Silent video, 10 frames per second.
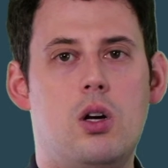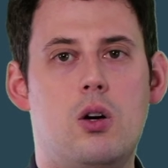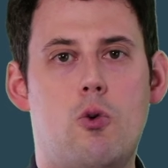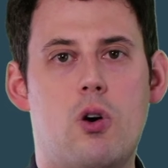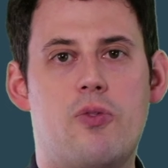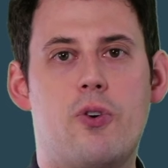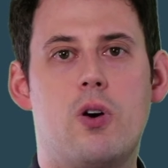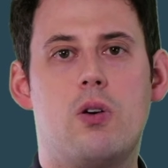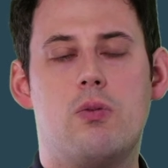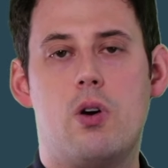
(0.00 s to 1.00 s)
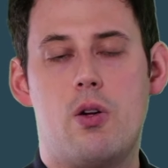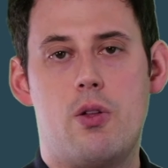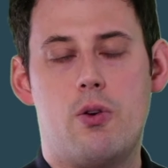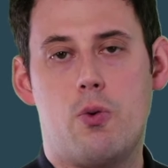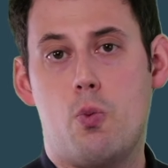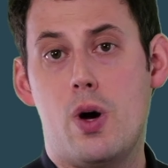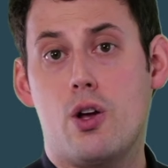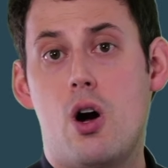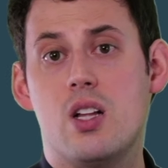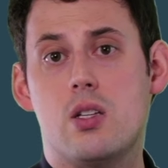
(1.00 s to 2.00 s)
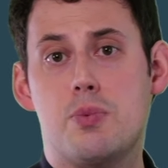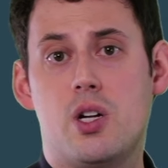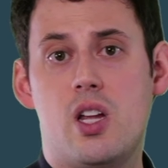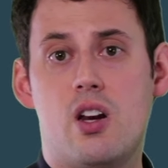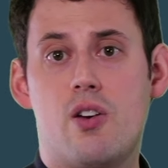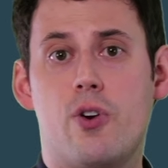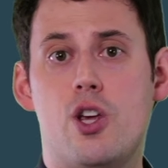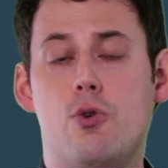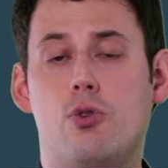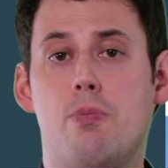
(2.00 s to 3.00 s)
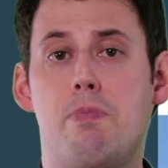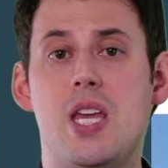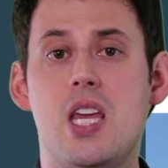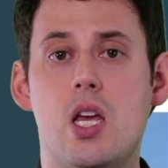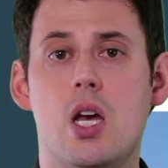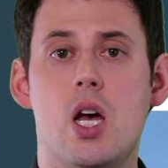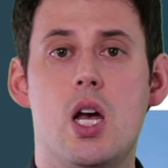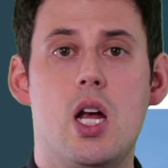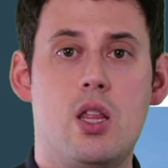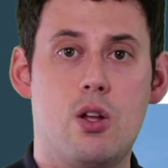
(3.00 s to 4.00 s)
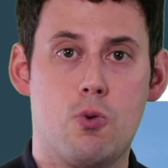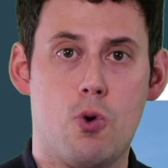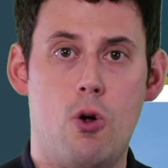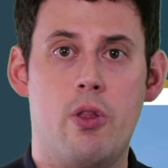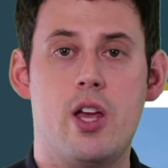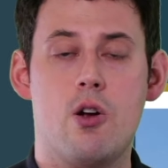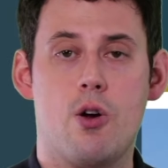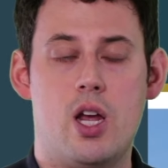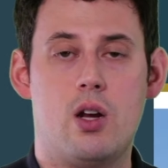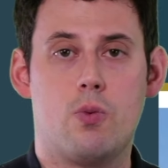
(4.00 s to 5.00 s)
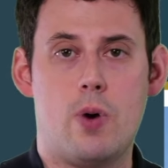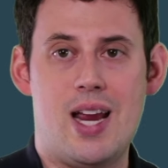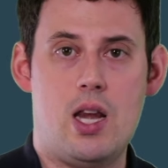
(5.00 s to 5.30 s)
or what concepts are needed for you to be in the role that you're in right